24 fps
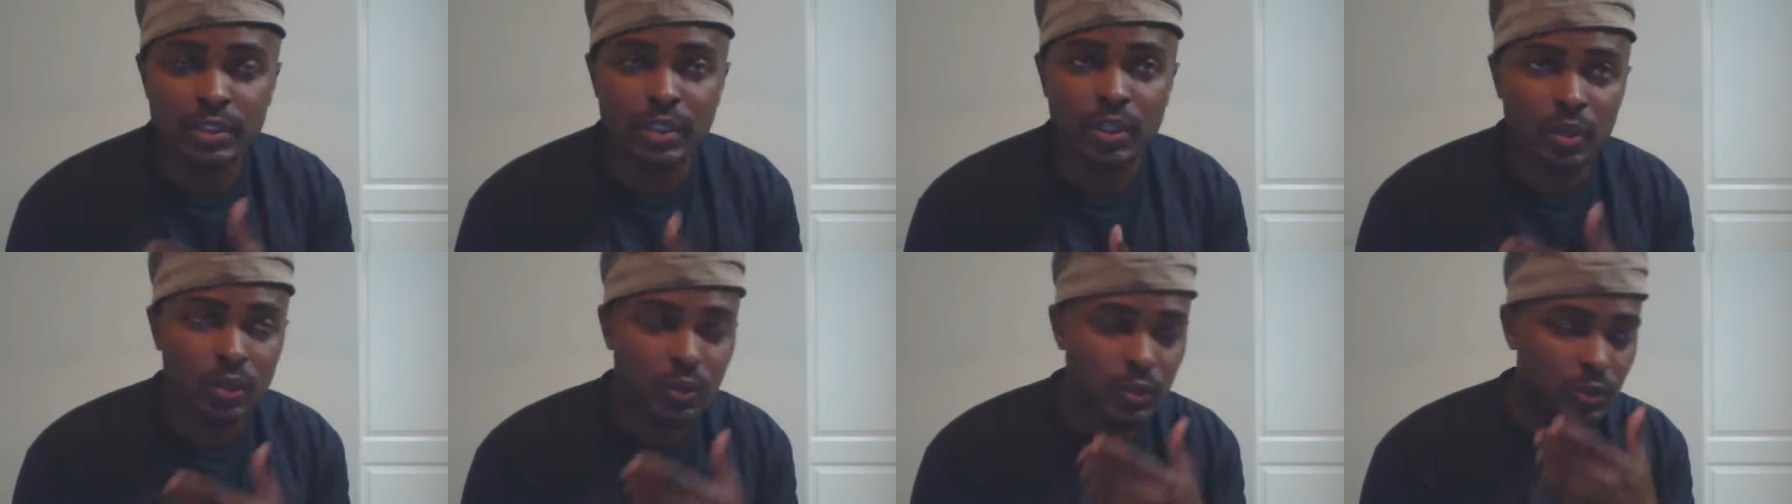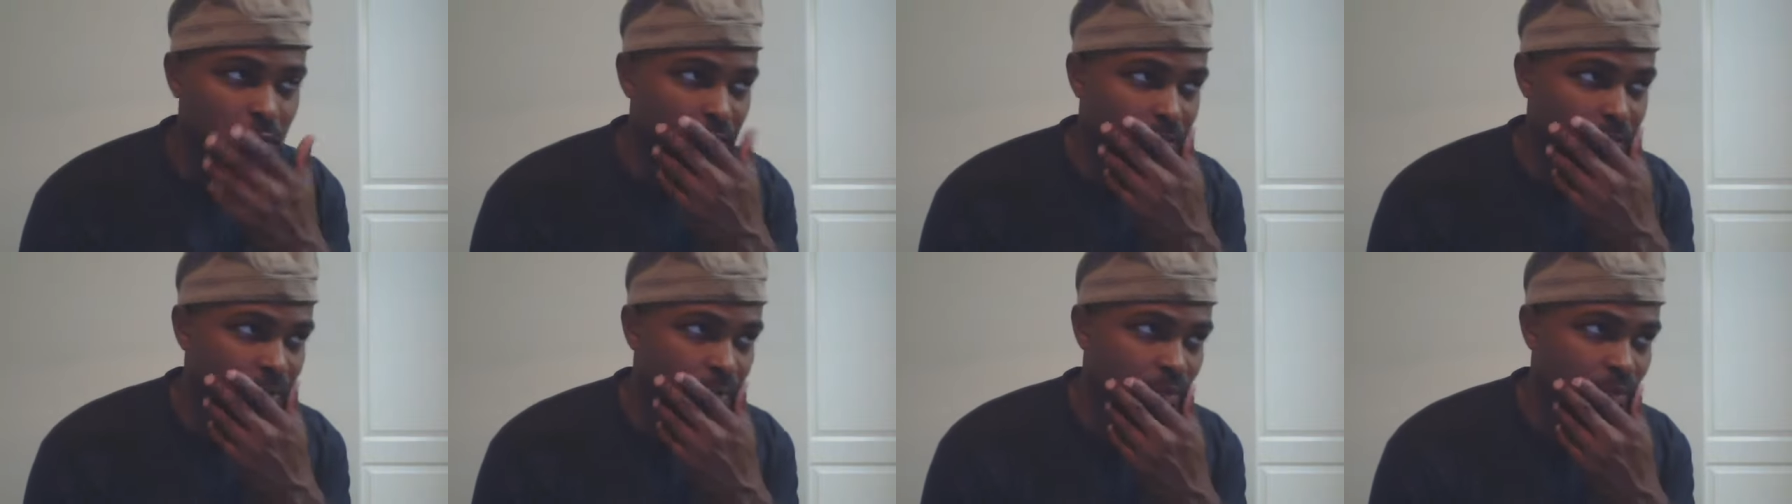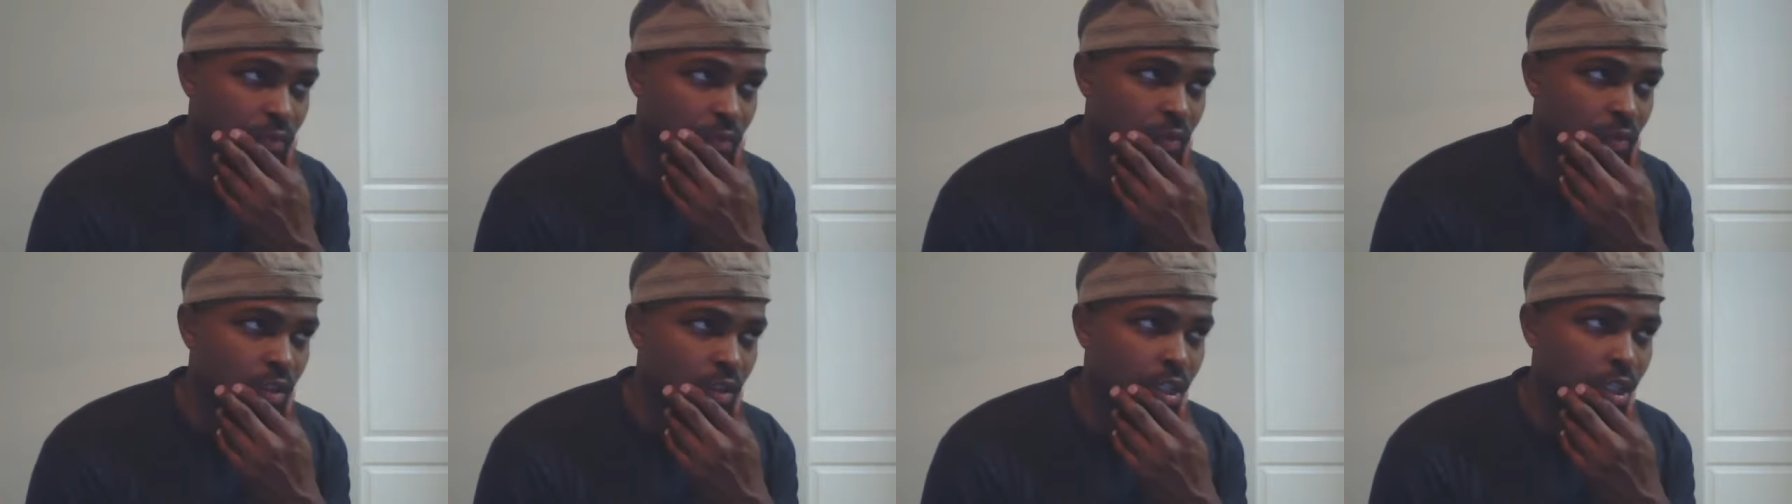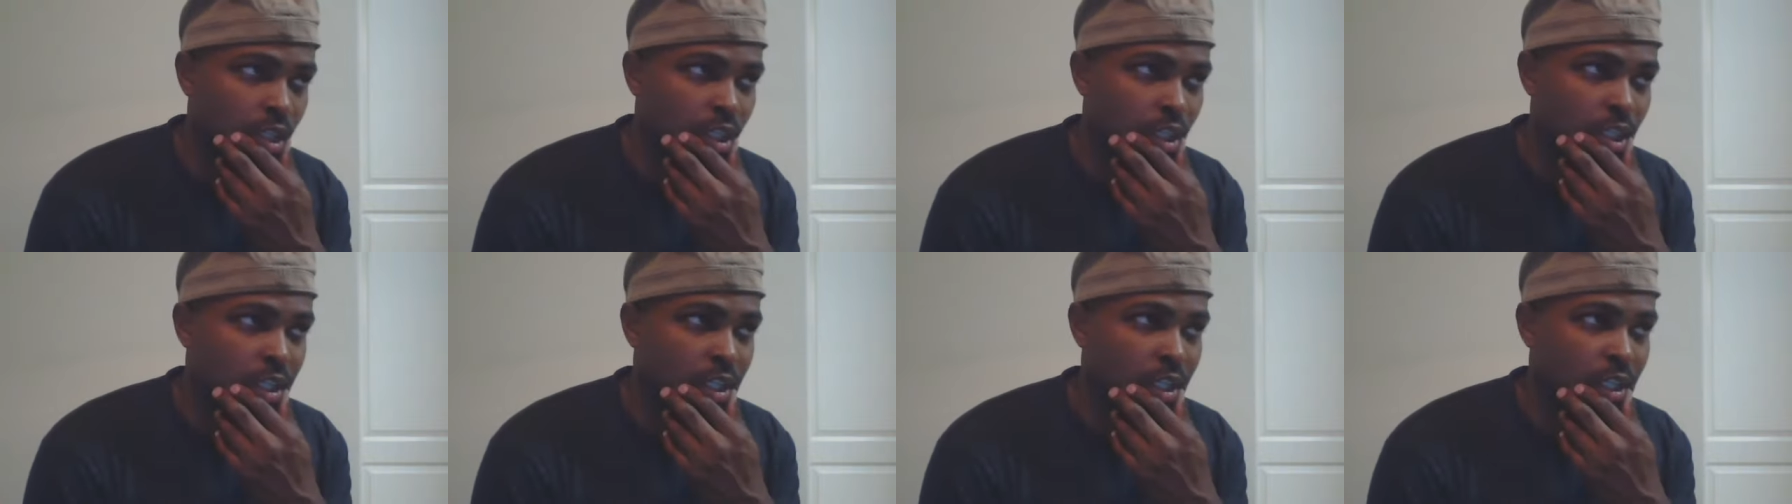hoes.
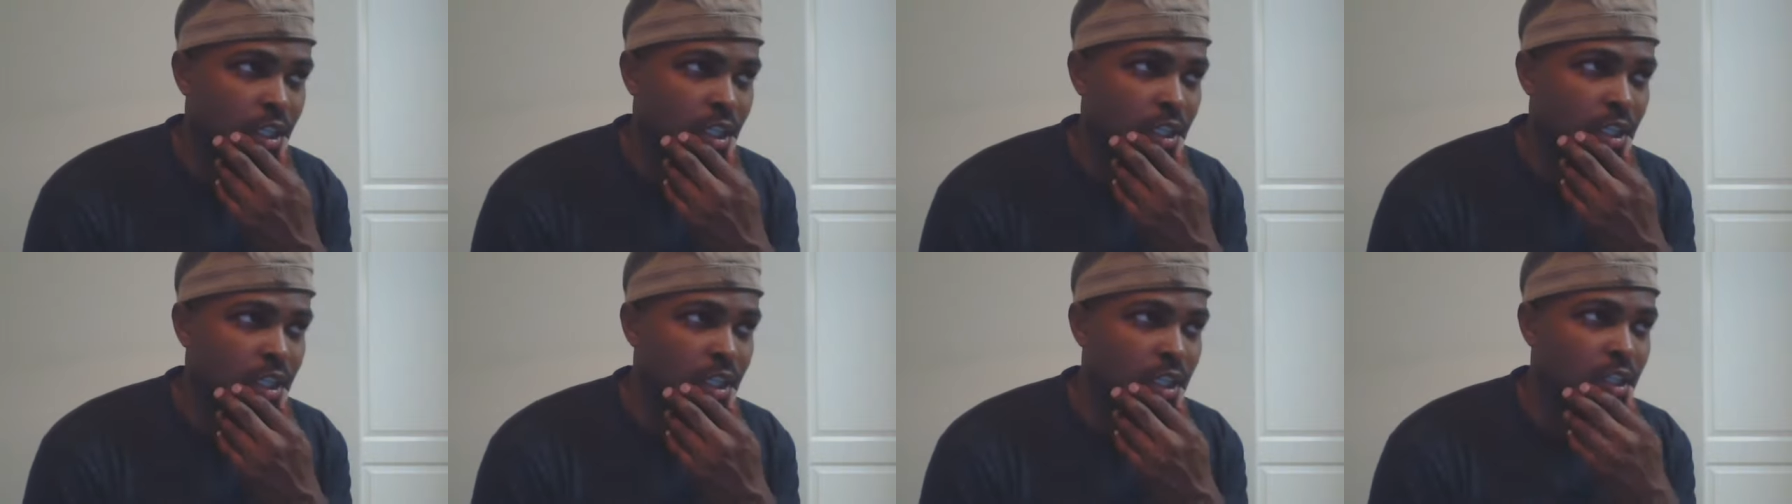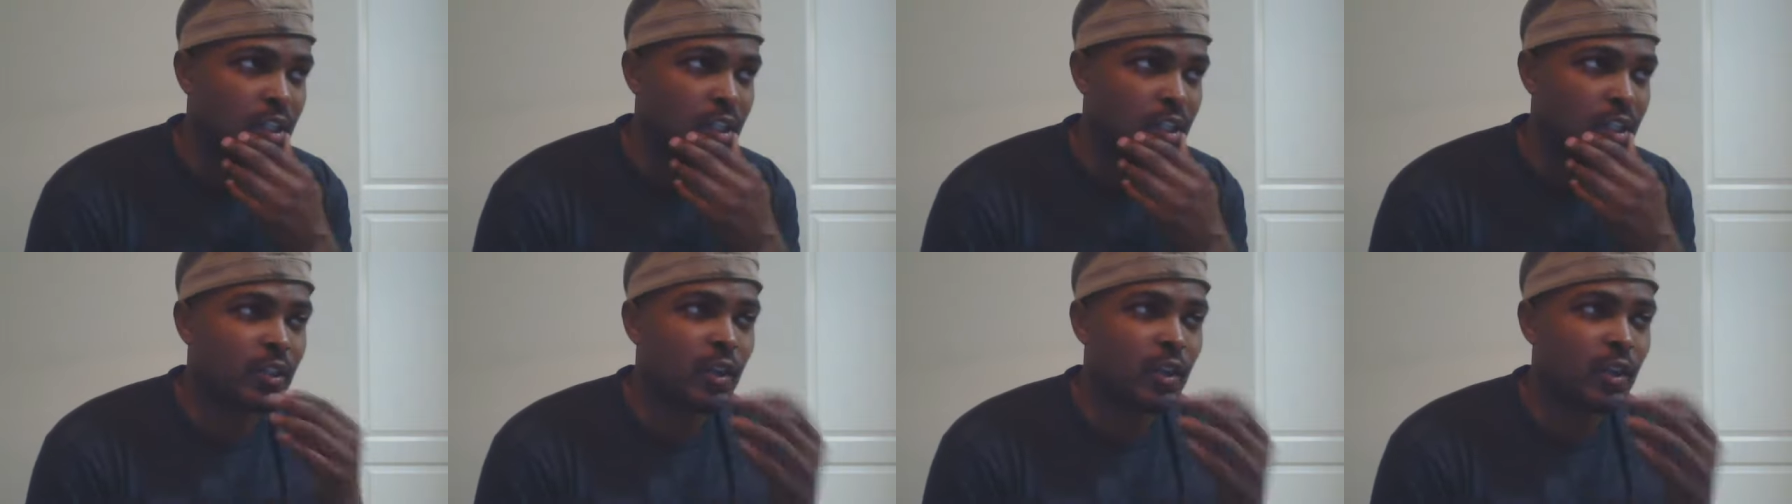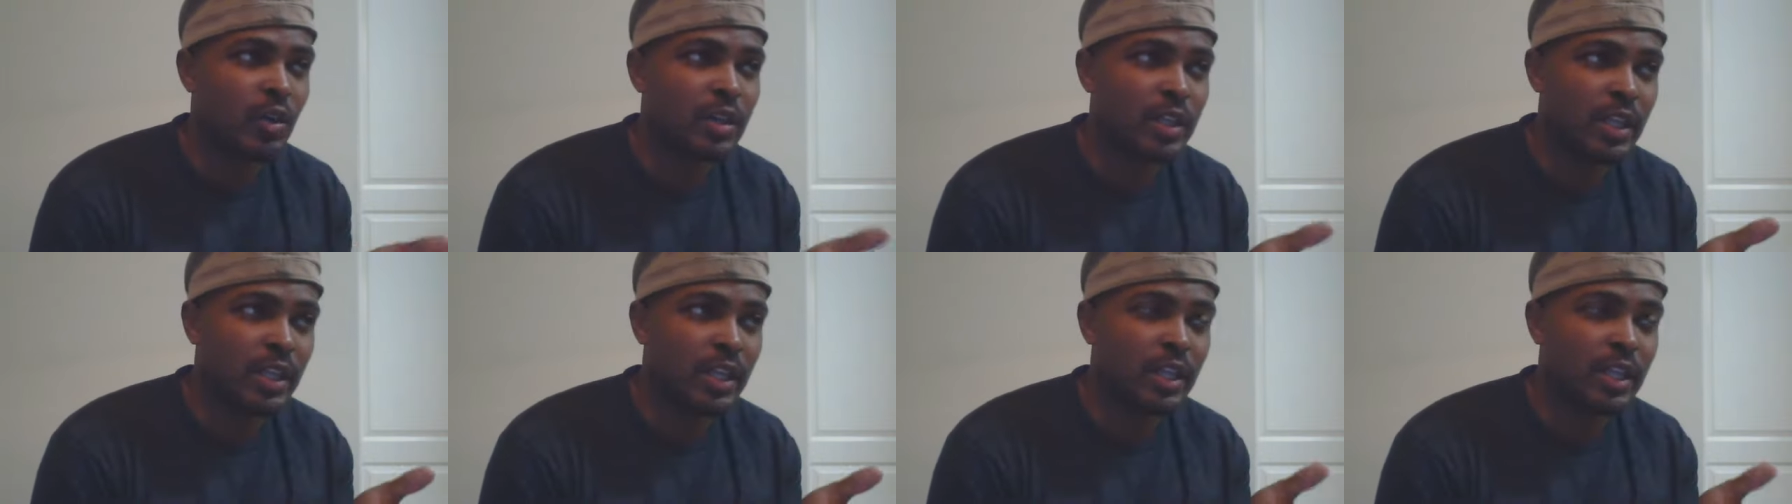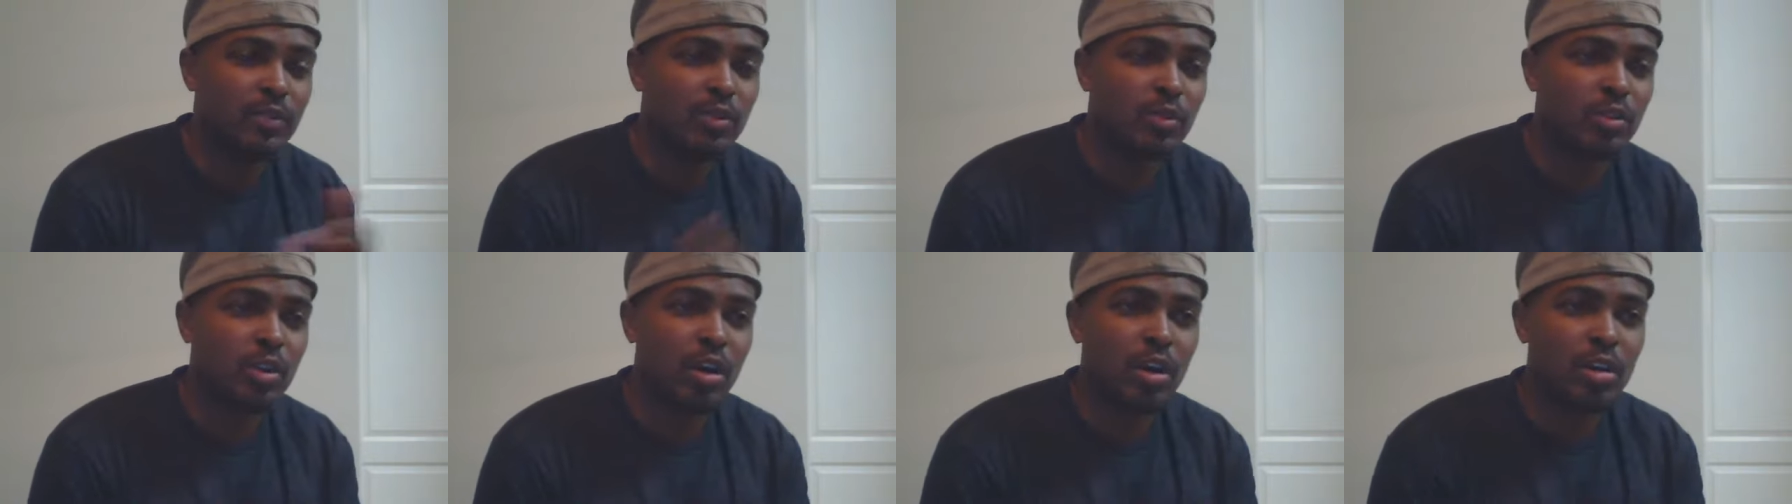Knowing that if
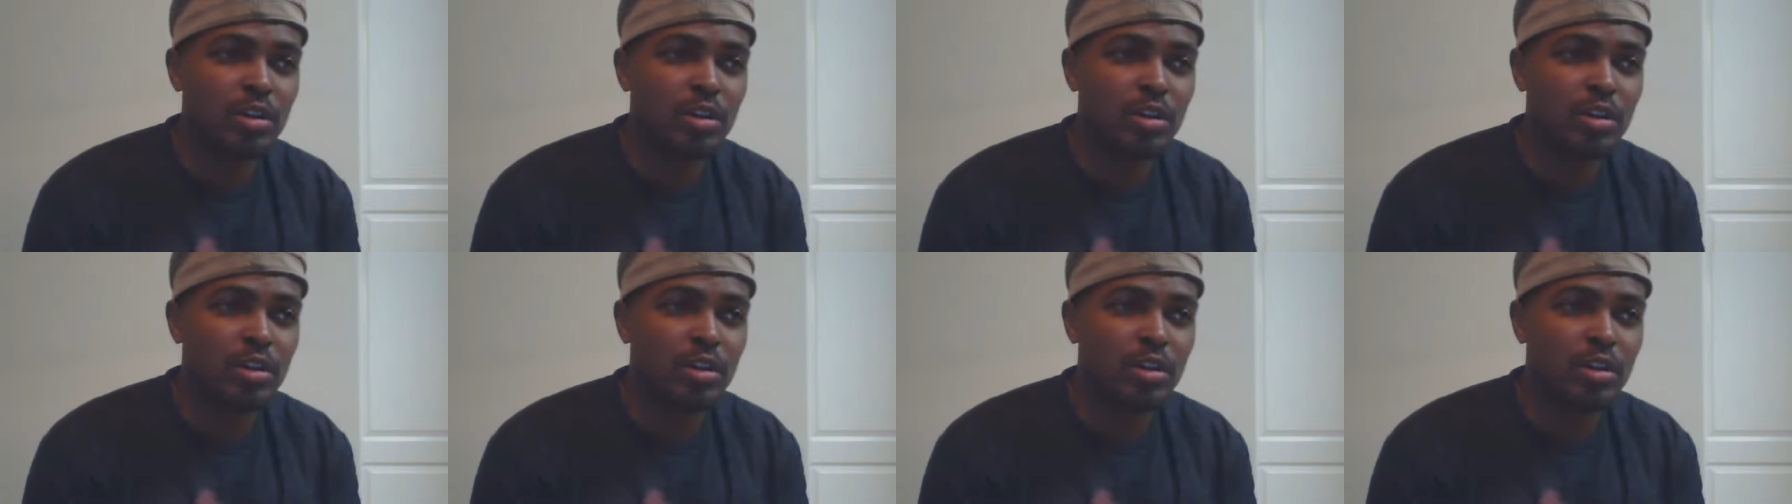you call